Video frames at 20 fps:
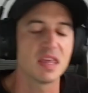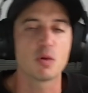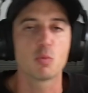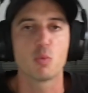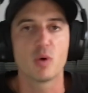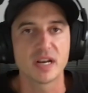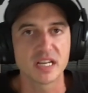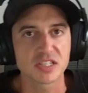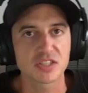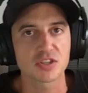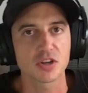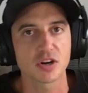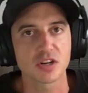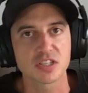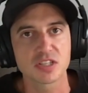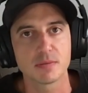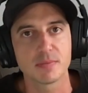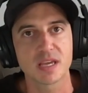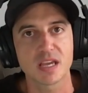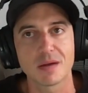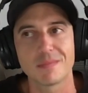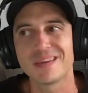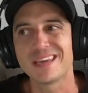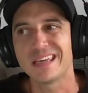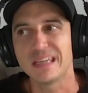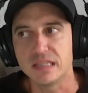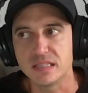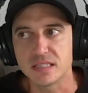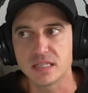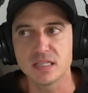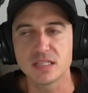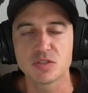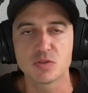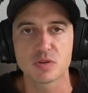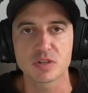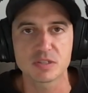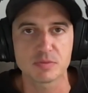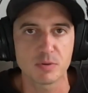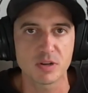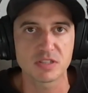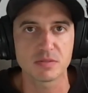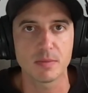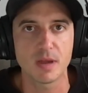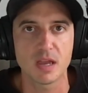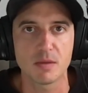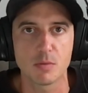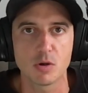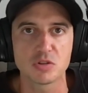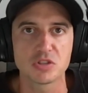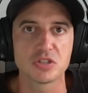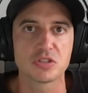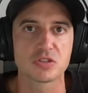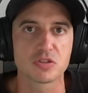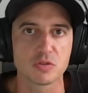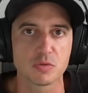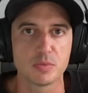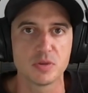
then when it started to become easy to express my emotions through